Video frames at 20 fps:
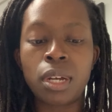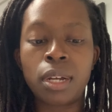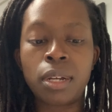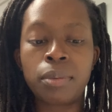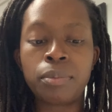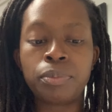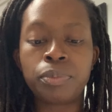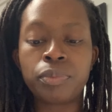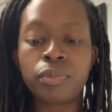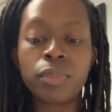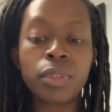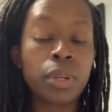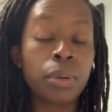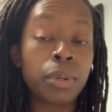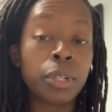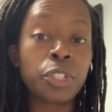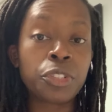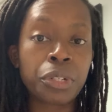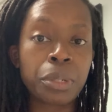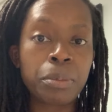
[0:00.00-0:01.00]
um, you know,
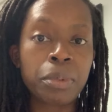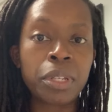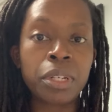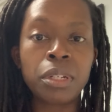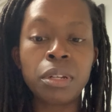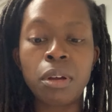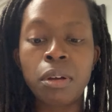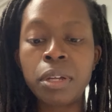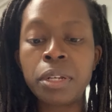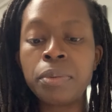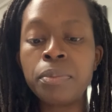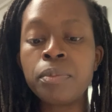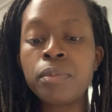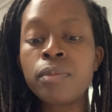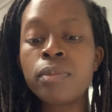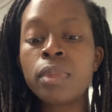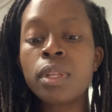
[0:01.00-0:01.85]
a treatment on,